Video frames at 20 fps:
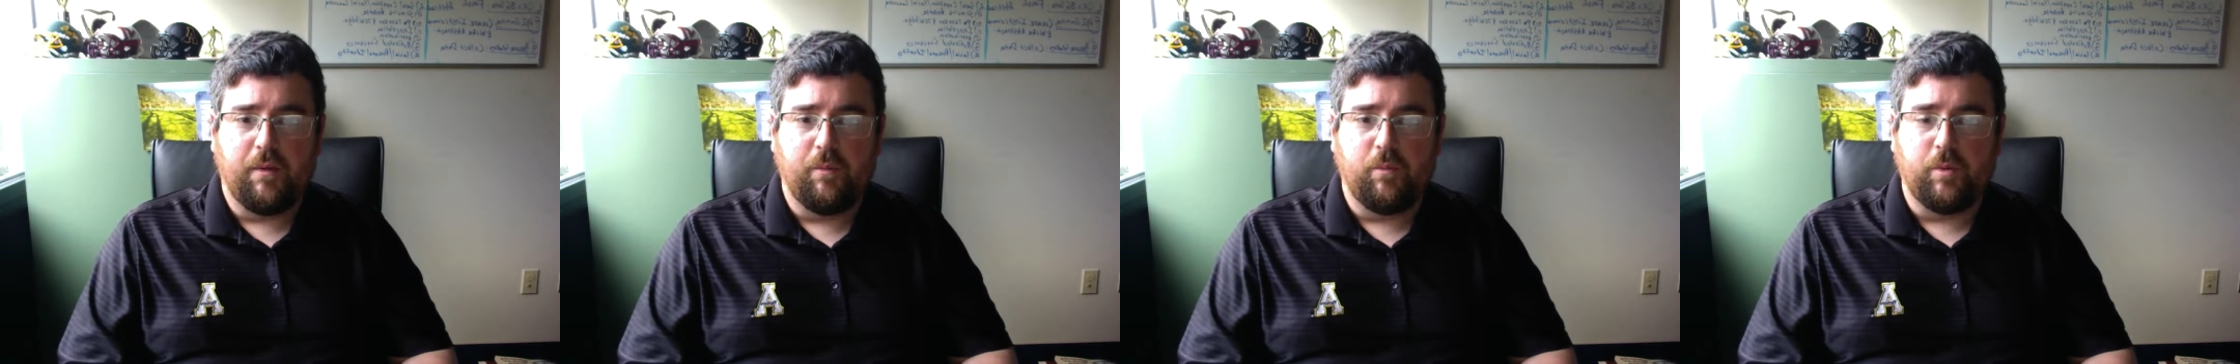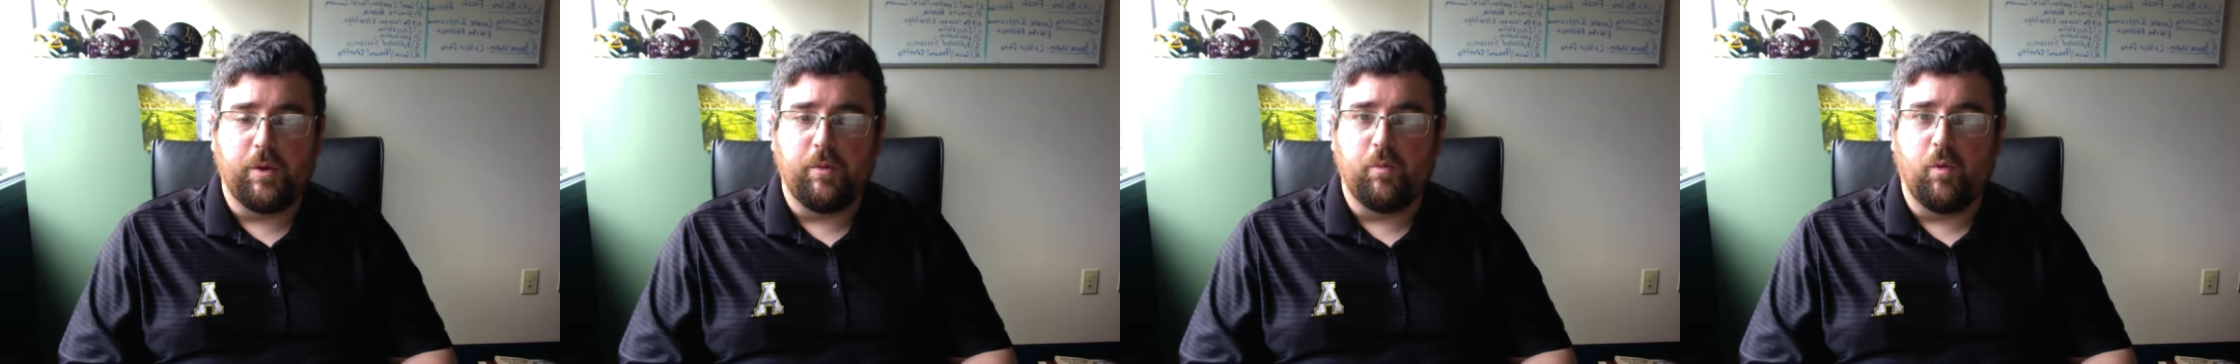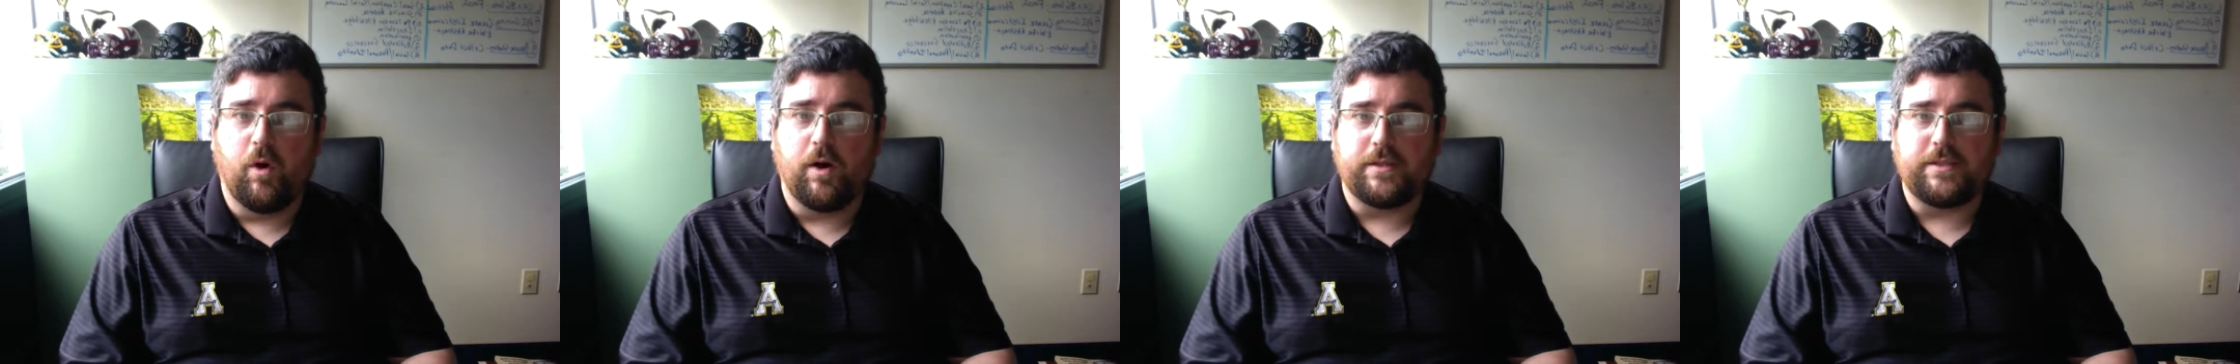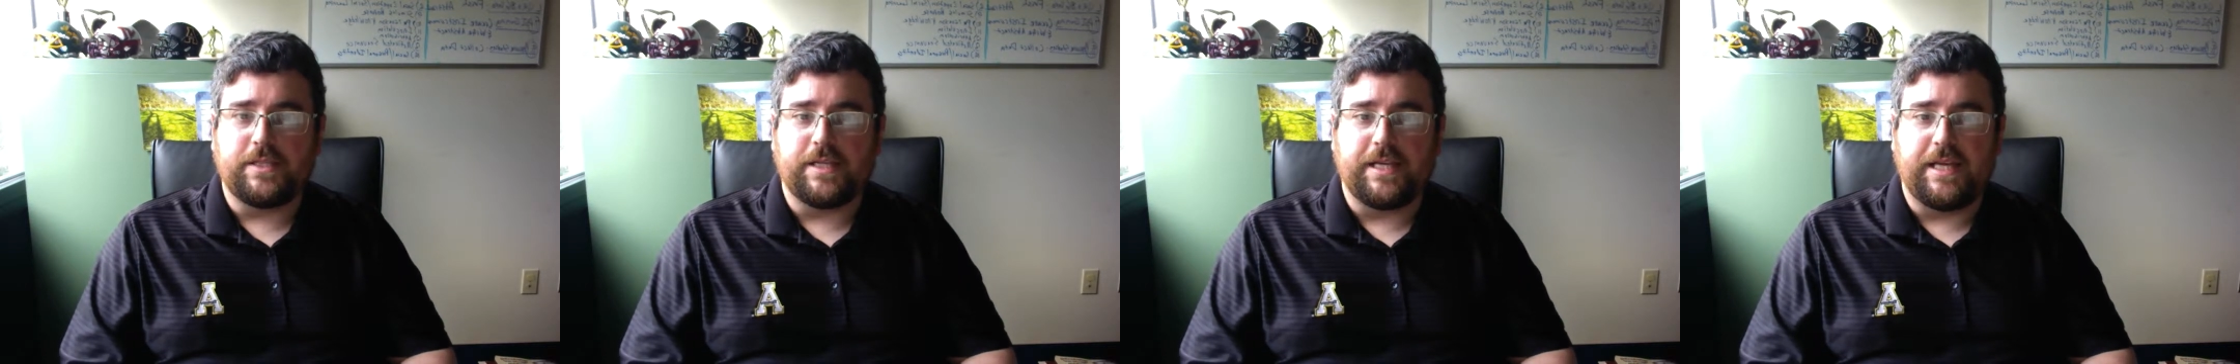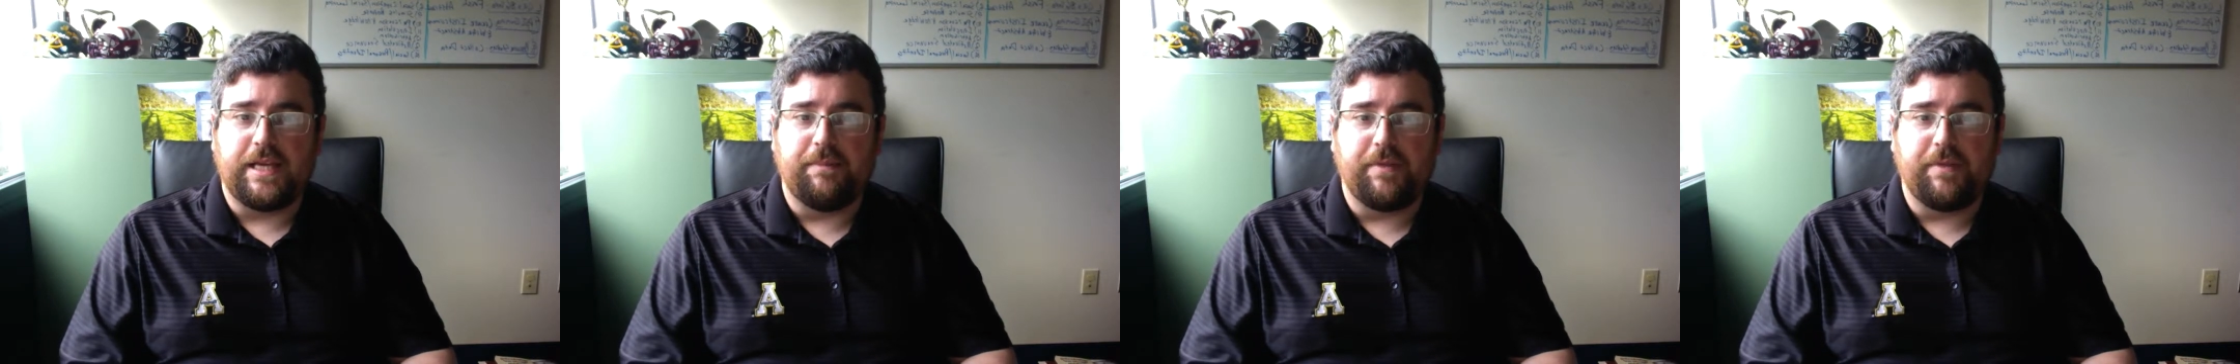we want to
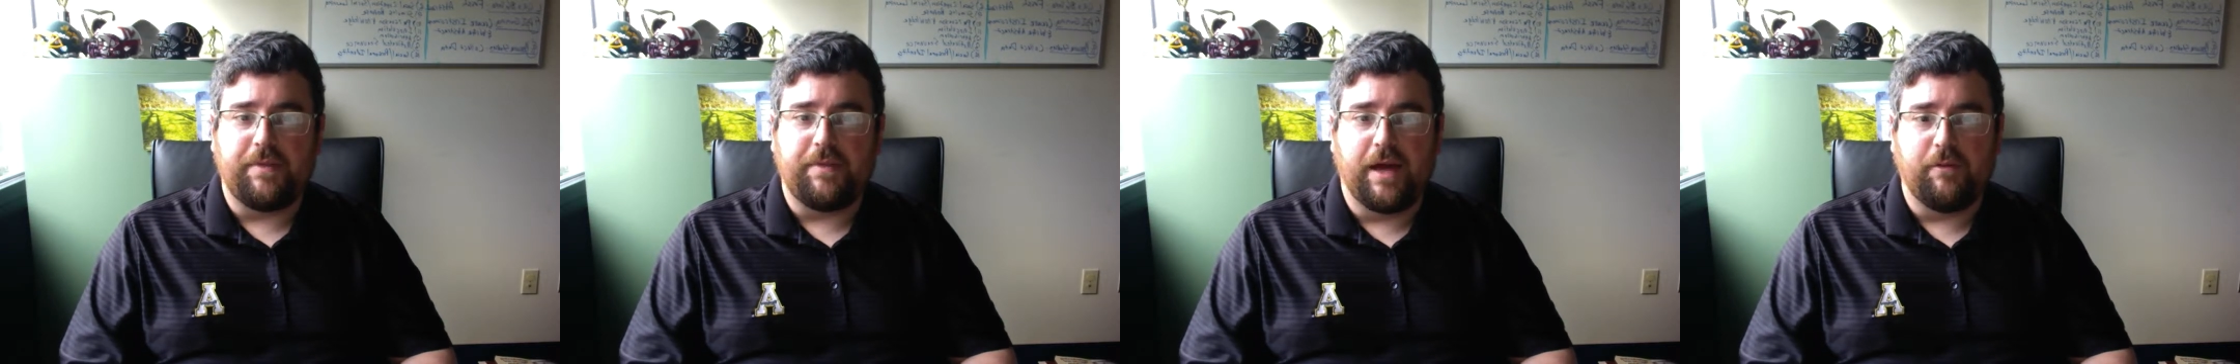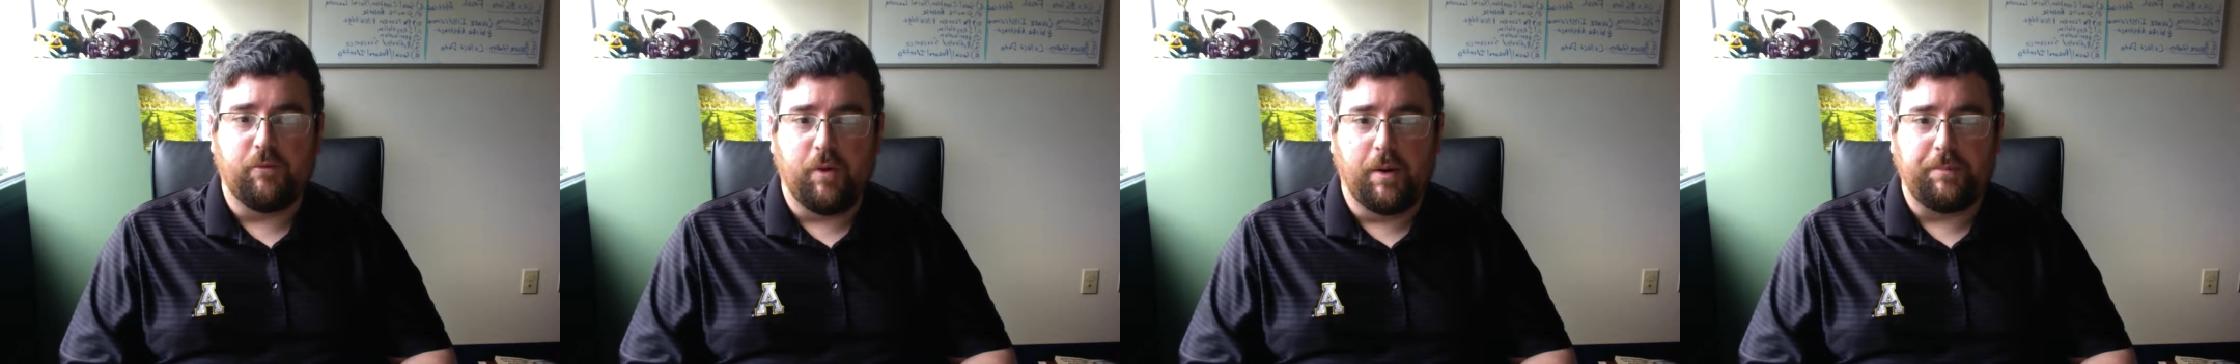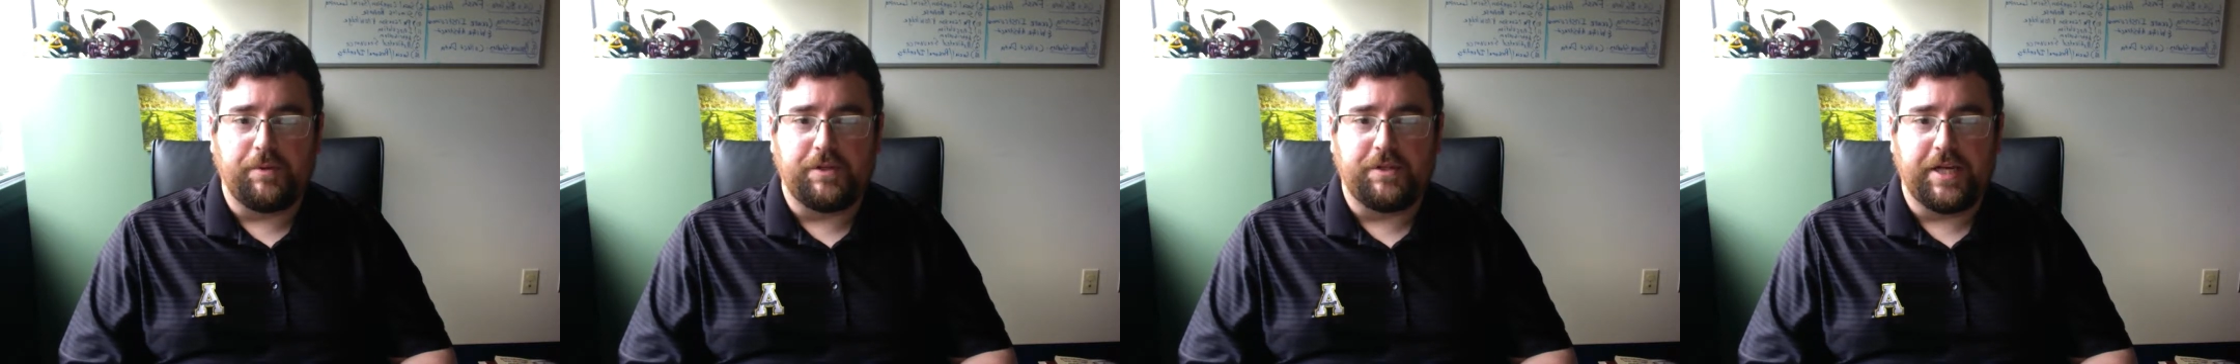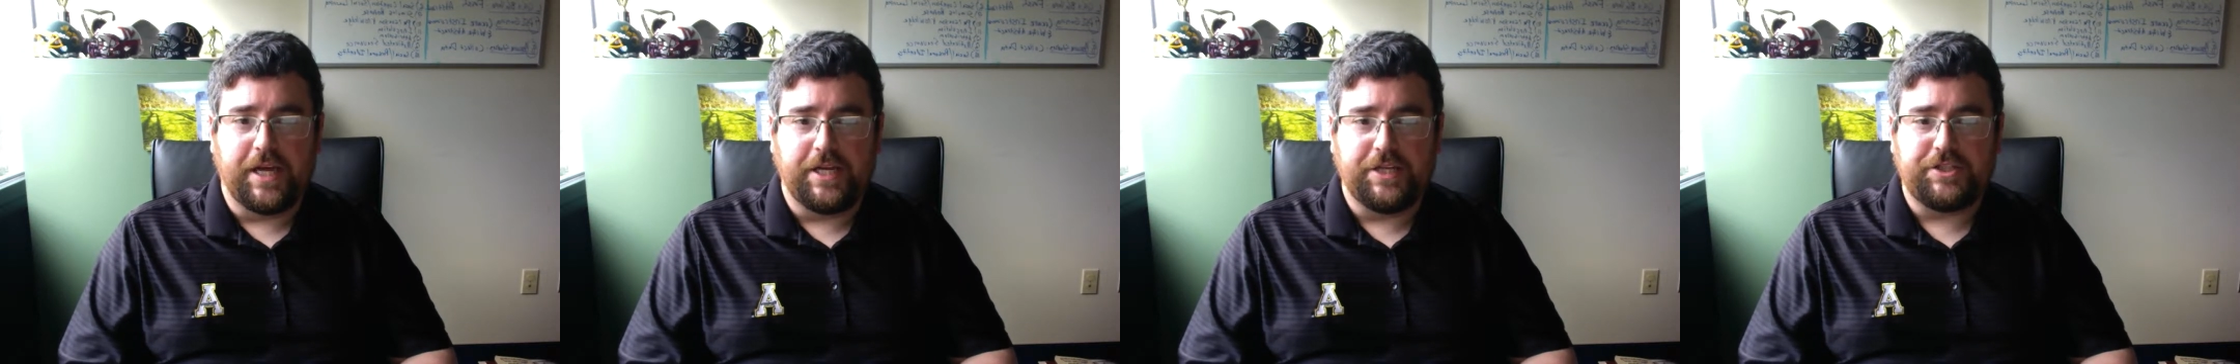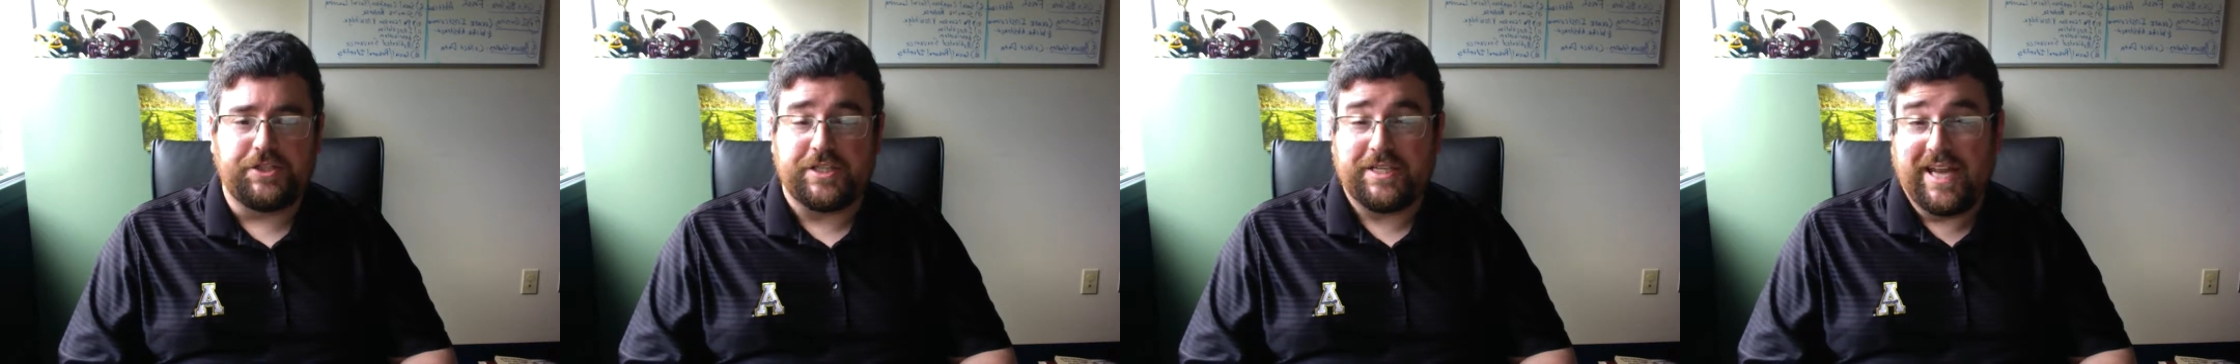keep that
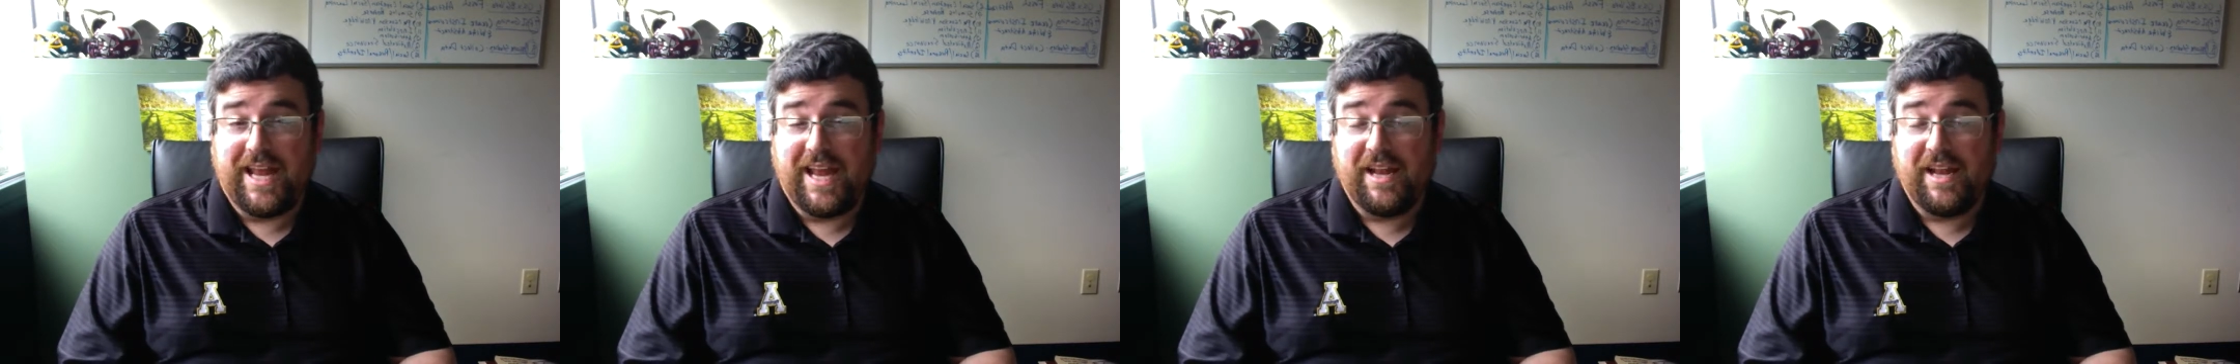reputation